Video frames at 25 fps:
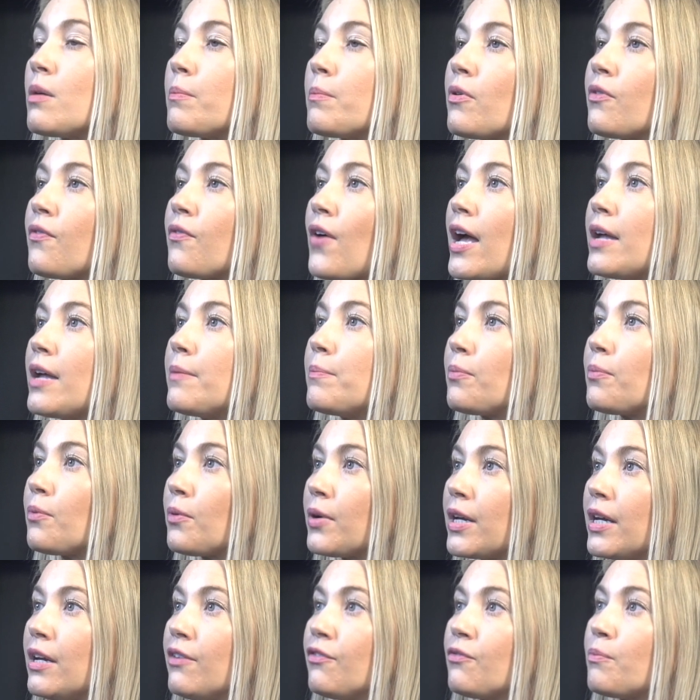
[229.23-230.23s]
Provide
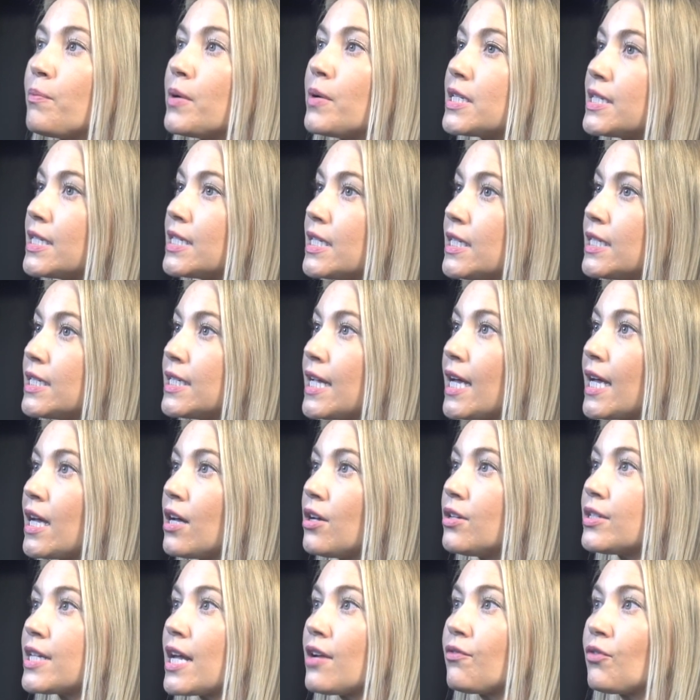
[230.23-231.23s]
brief but
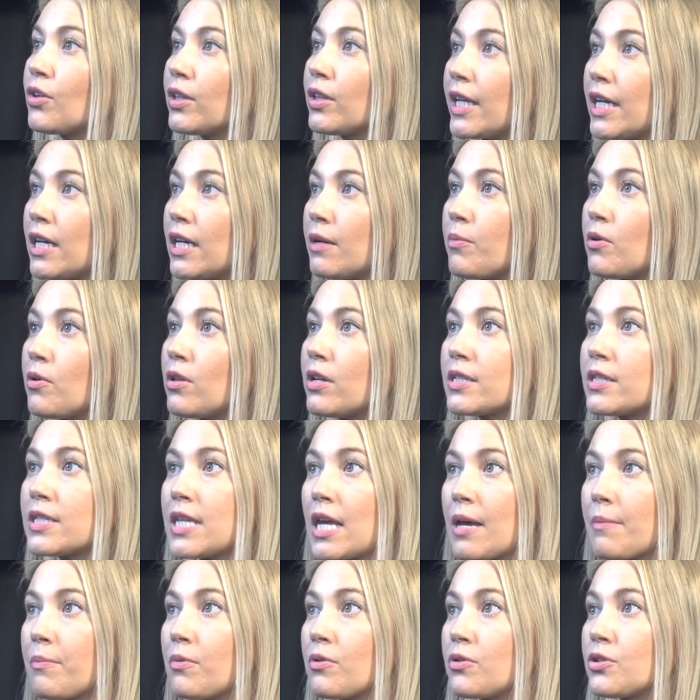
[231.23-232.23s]
detailed and relatable
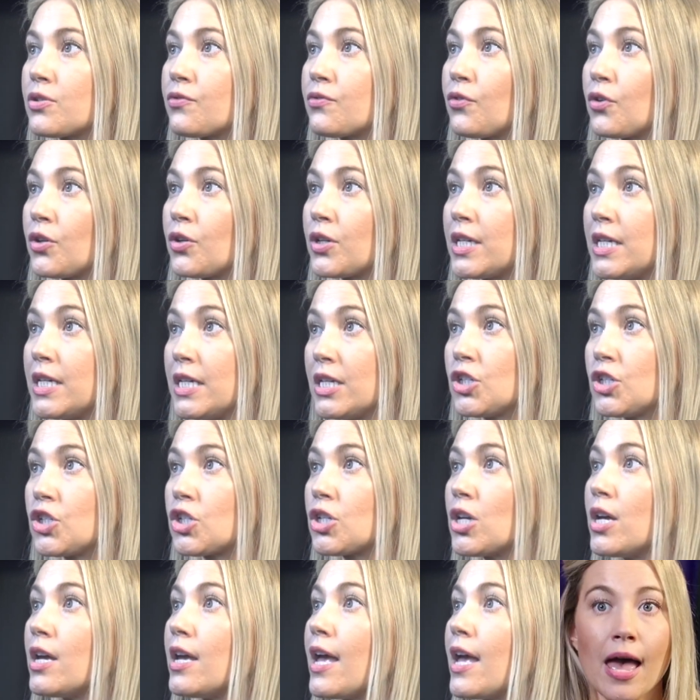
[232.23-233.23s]
examples for
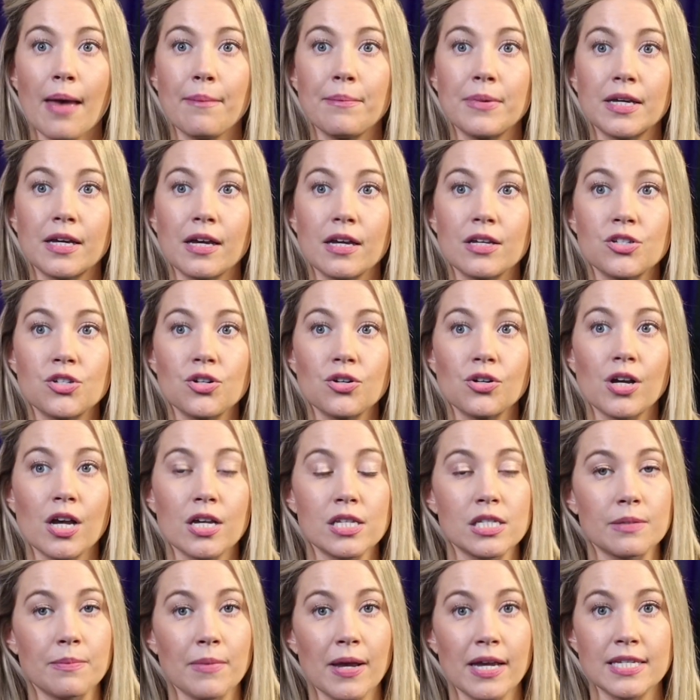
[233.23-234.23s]
each. And because you're
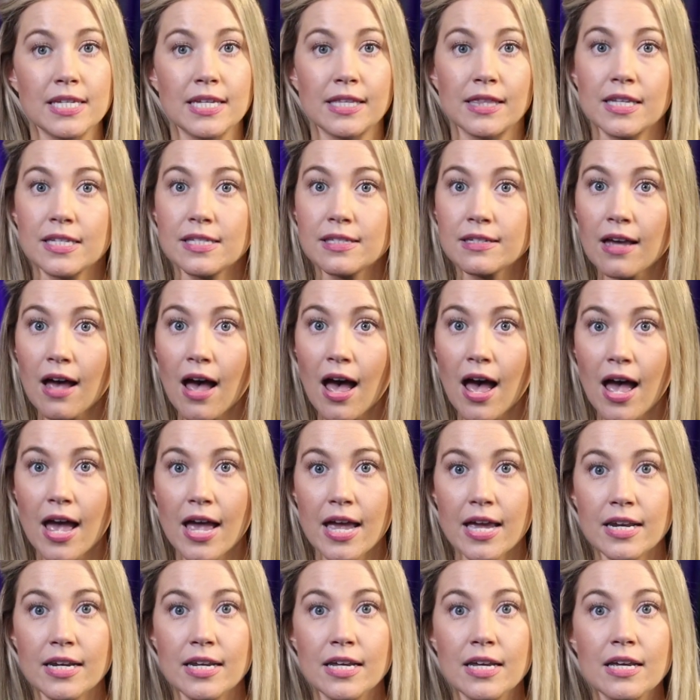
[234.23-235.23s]
customizing this
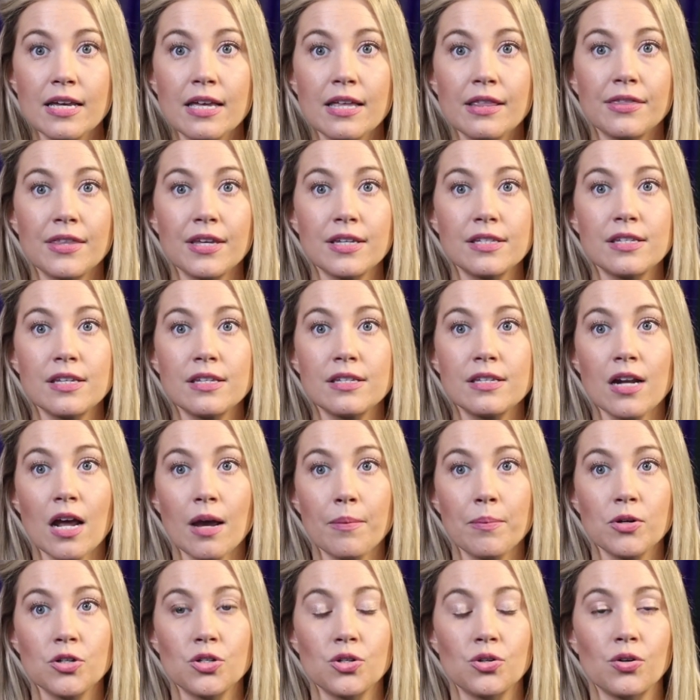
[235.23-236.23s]
guide, this is an
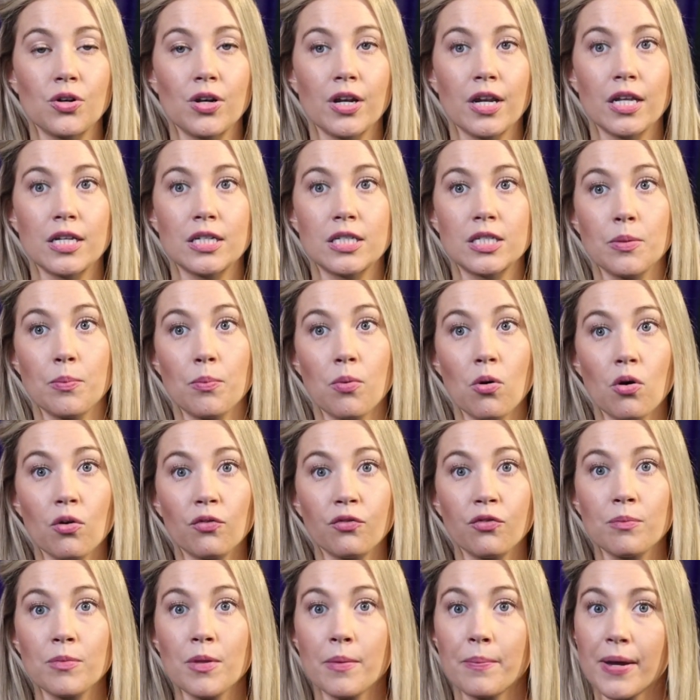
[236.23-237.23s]
opportunity to
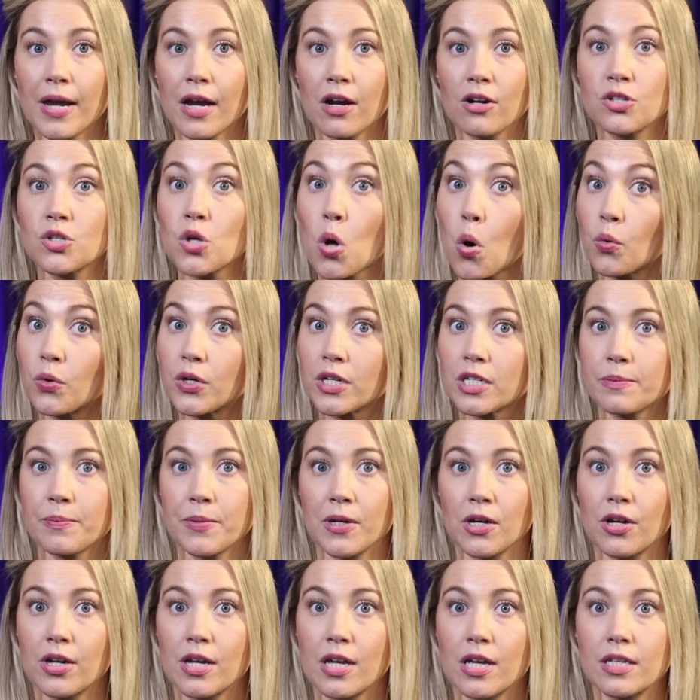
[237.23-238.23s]
pull from the parent's own
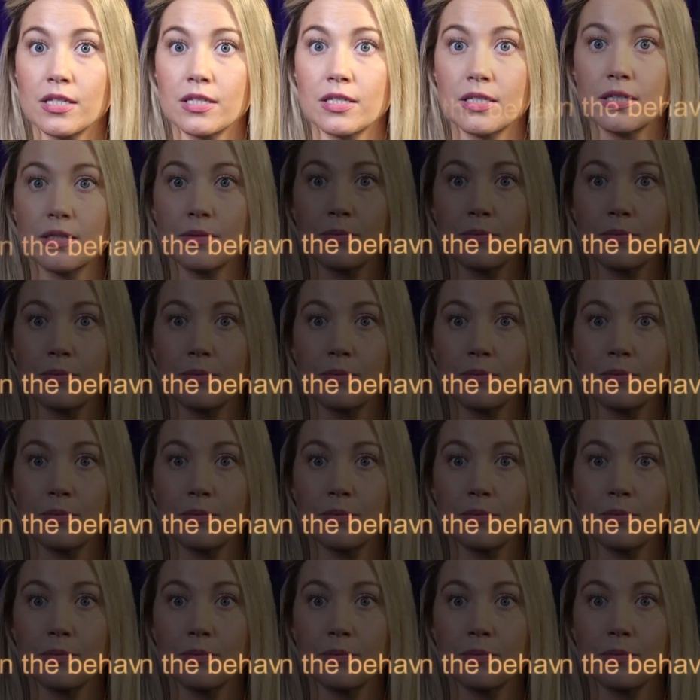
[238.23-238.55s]
experience.